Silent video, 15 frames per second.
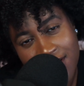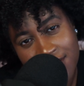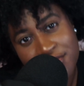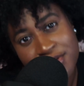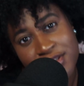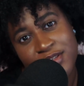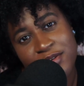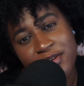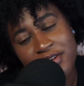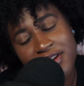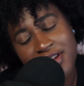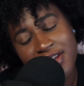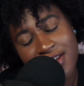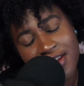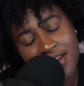story
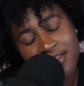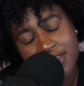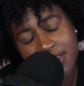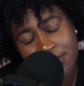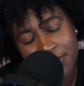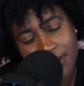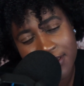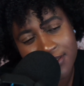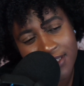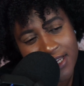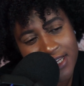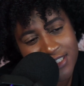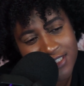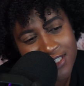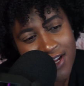if she picked the
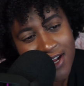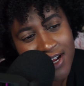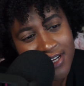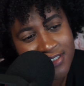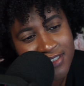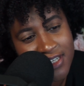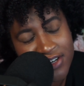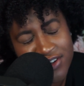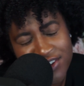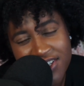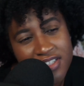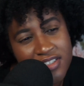Asian guy, Darian.